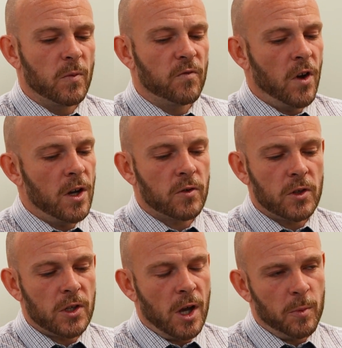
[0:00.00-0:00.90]
right
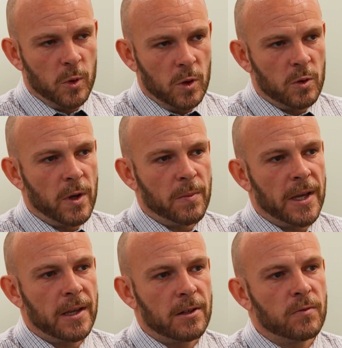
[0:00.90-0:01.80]
across our board, we're
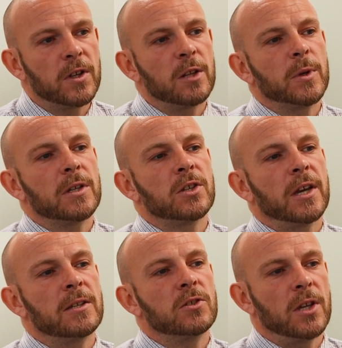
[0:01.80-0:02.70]
making a really big
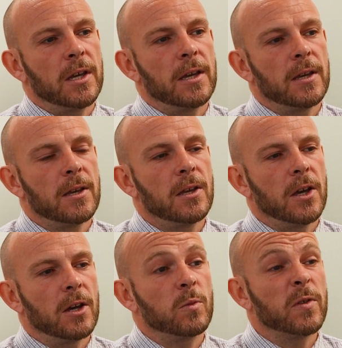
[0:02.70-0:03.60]
change here
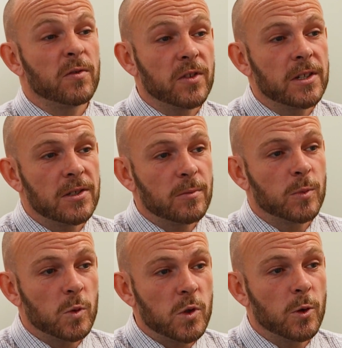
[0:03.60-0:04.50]
with a really
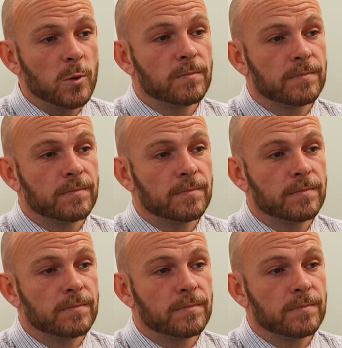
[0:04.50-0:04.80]
simple tool.